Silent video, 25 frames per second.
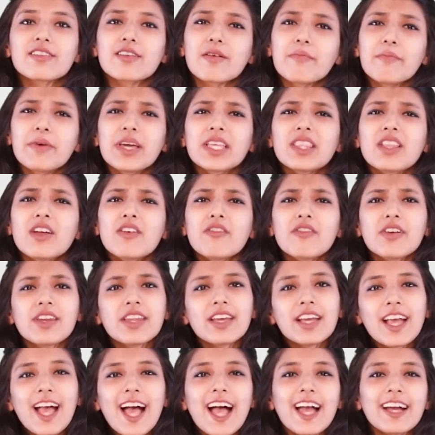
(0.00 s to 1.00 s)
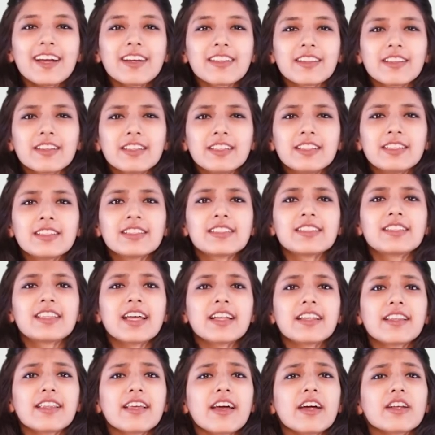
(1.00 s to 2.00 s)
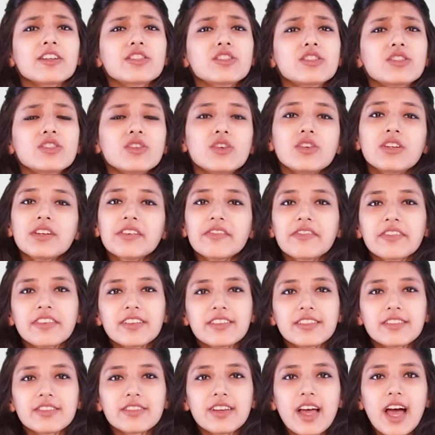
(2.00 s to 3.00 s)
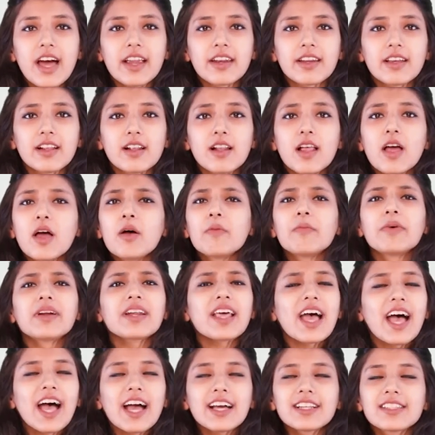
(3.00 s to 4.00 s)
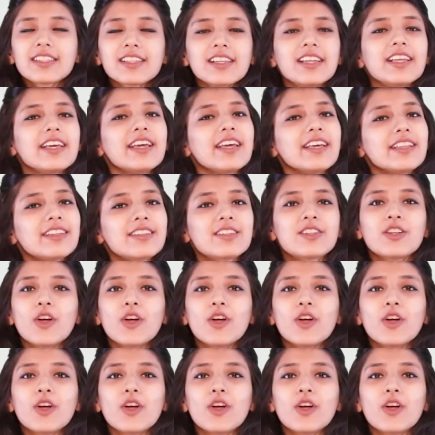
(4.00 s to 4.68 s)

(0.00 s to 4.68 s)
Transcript: a myth of winning hackathons that they are so difficult to handle, but actually it's